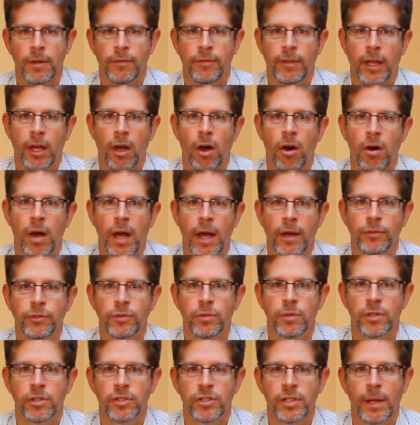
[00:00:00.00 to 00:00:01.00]
They all have
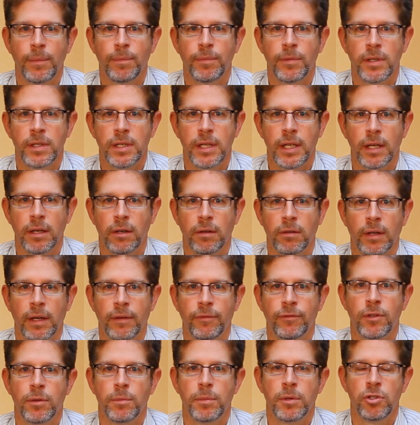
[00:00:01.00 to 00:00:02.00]
to accept the deal
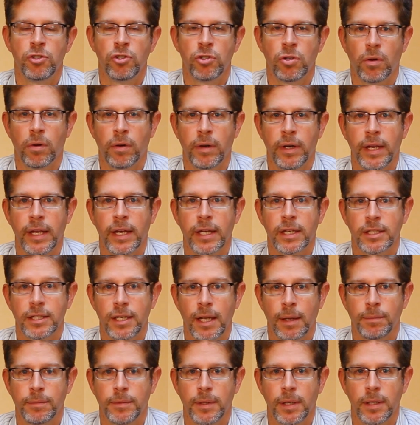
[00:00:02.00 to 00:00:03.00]
if the majority
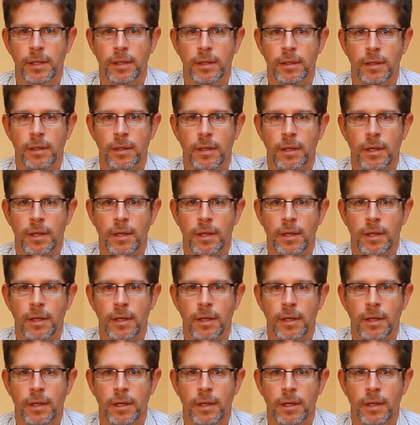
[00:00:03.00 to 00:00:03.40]
accept it.